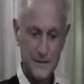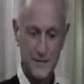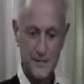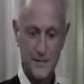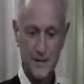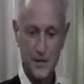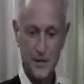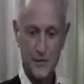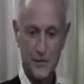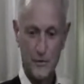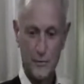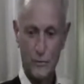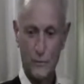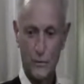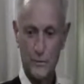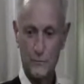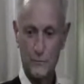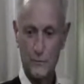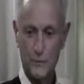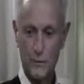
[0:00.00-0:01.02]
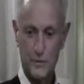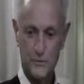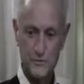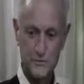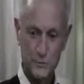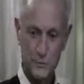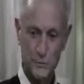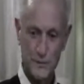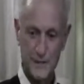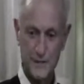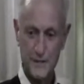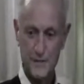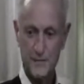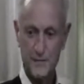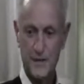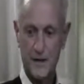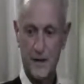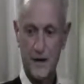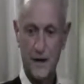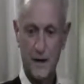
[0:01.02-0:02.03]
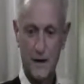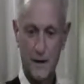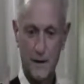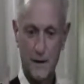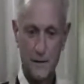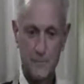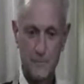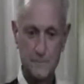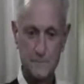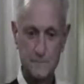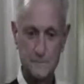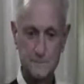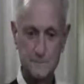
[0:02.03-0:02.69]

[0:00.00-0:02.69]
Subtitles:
the other one was with methadone,